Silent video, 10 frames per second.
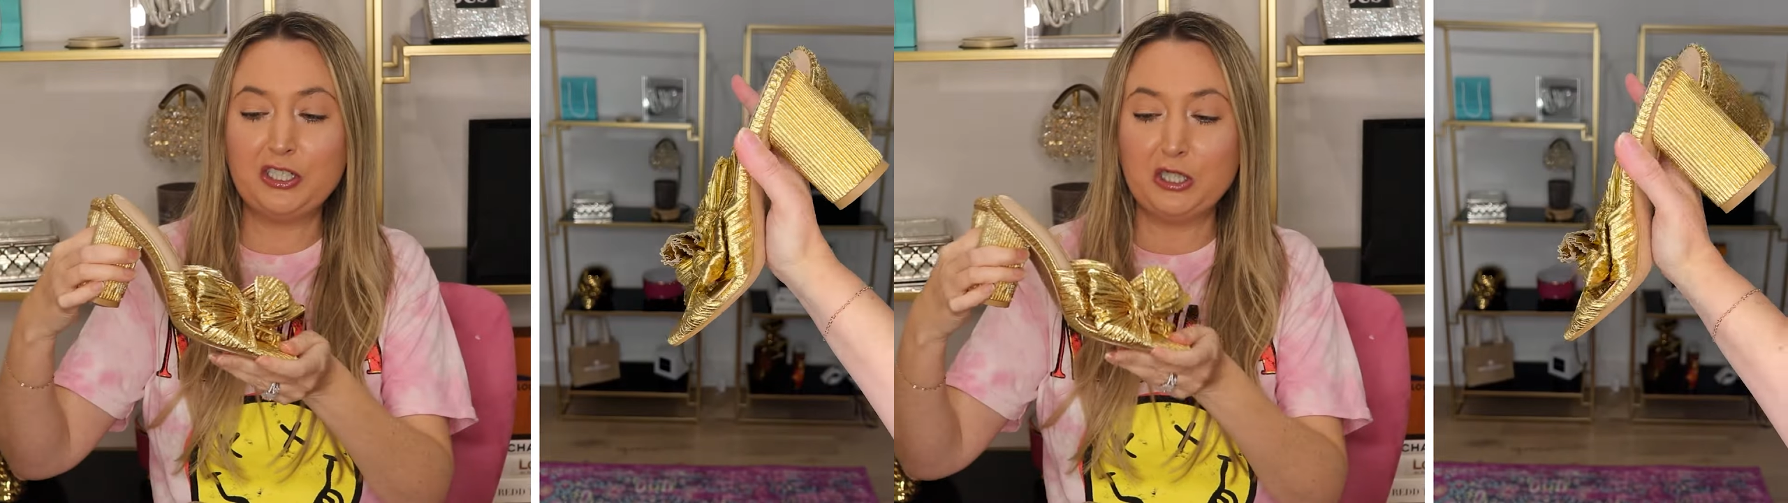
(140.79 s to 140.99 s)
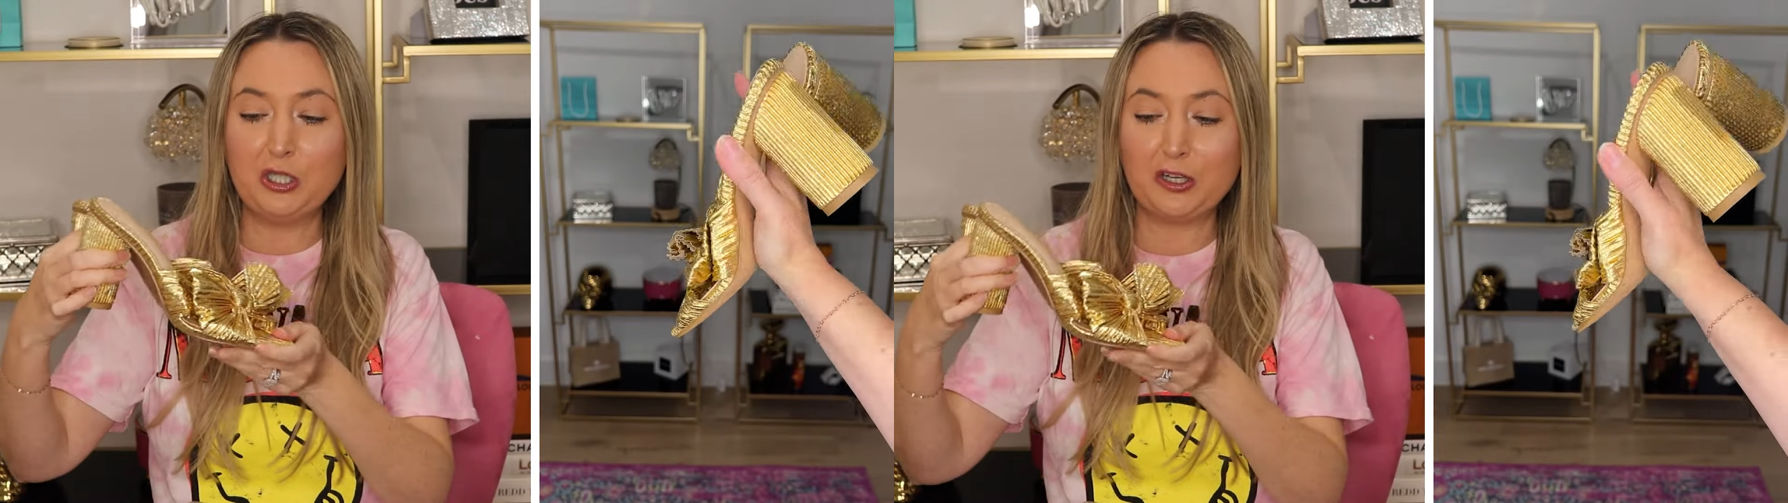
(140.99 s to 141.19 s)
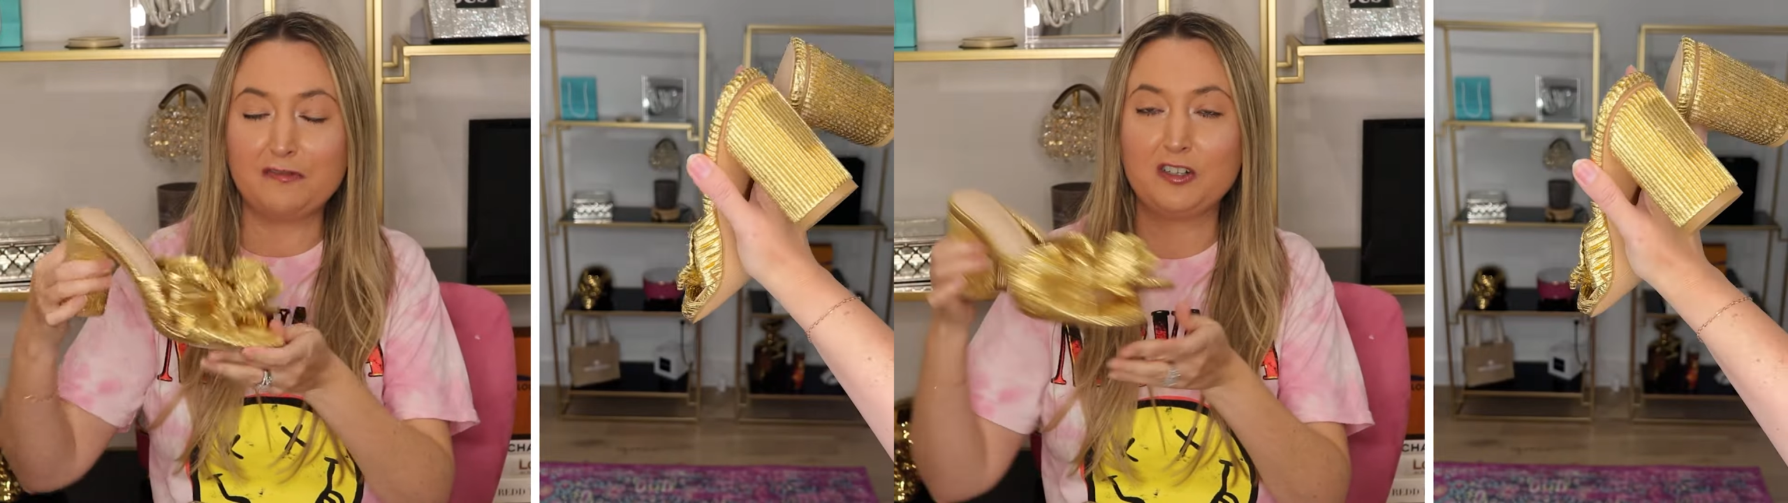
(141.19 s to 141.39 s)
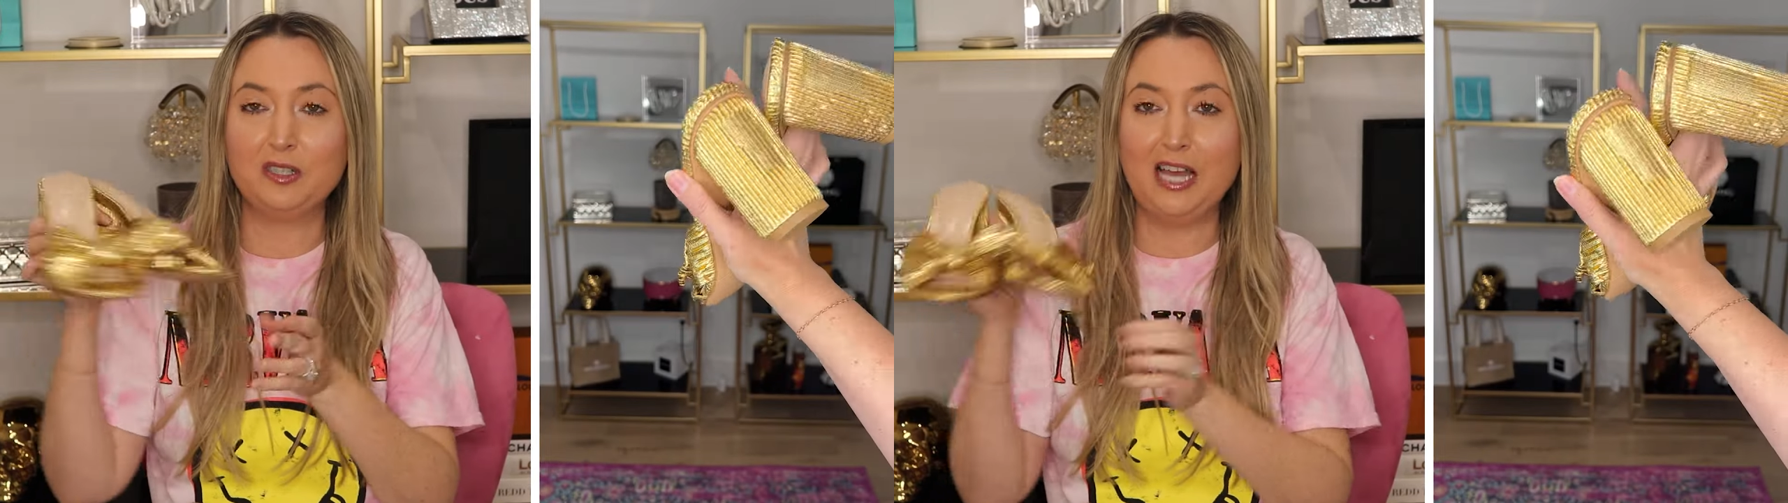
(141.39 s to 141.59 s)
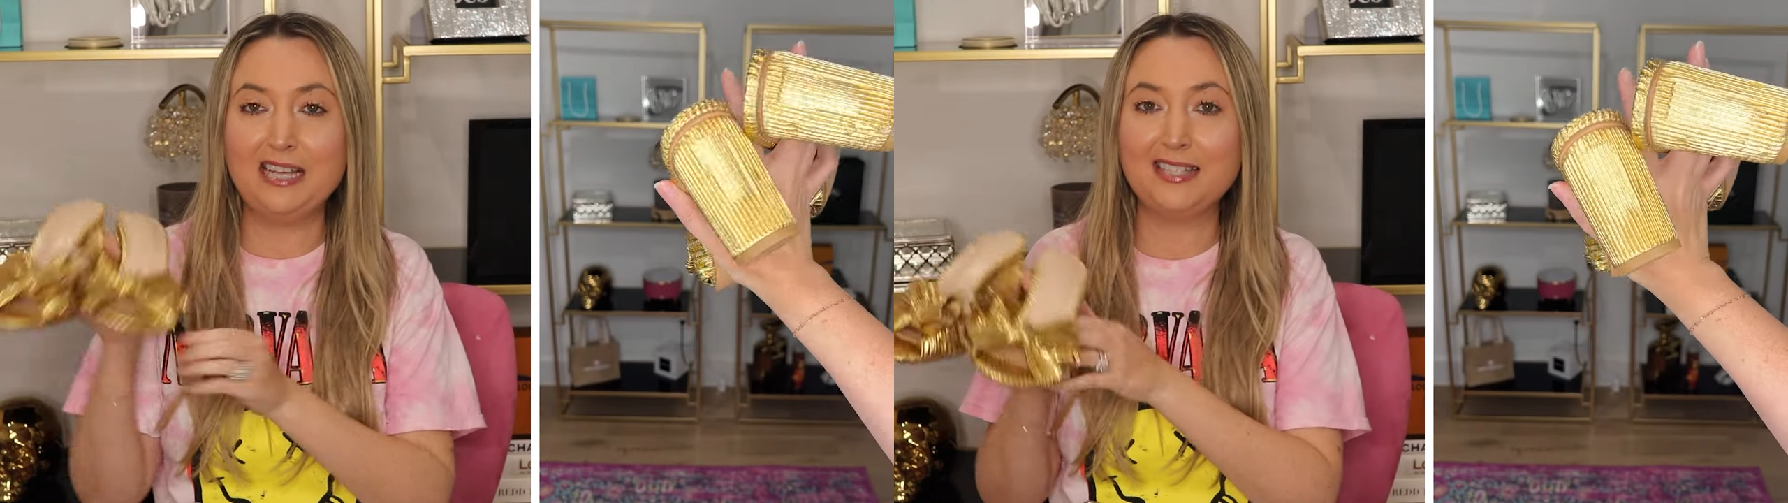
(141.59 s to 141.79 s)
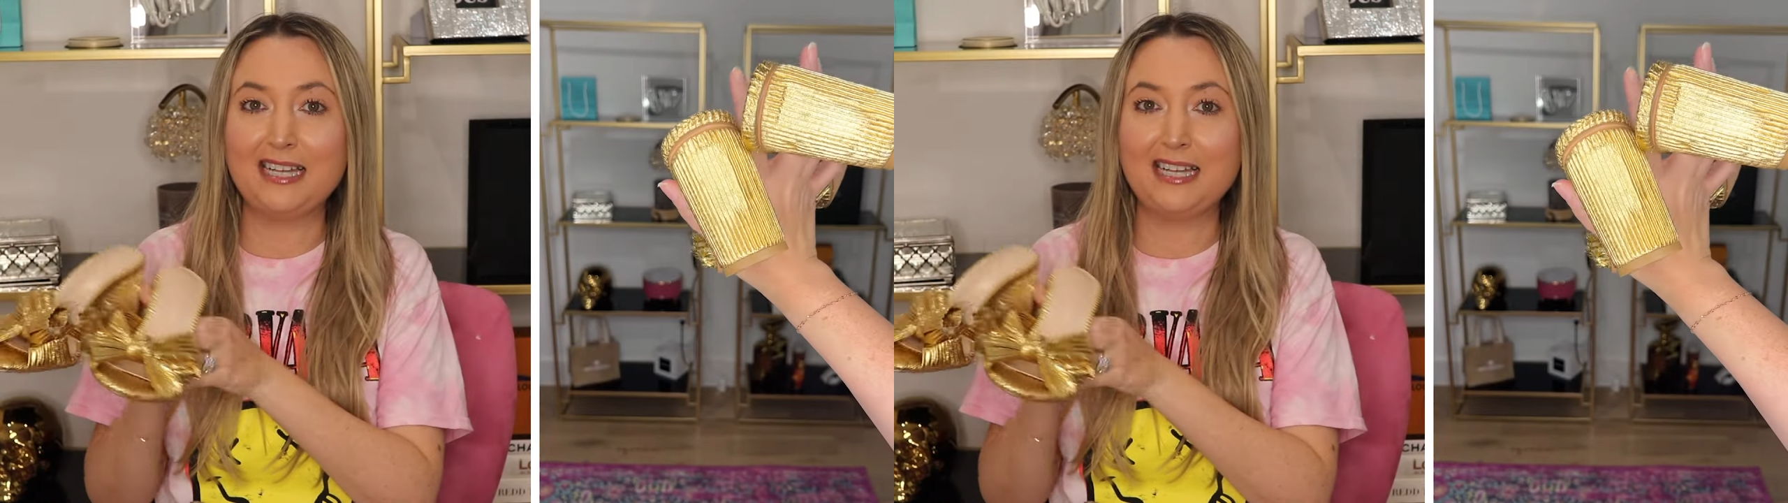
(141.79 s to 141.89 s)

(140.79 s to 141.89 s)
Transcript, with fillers: look for less.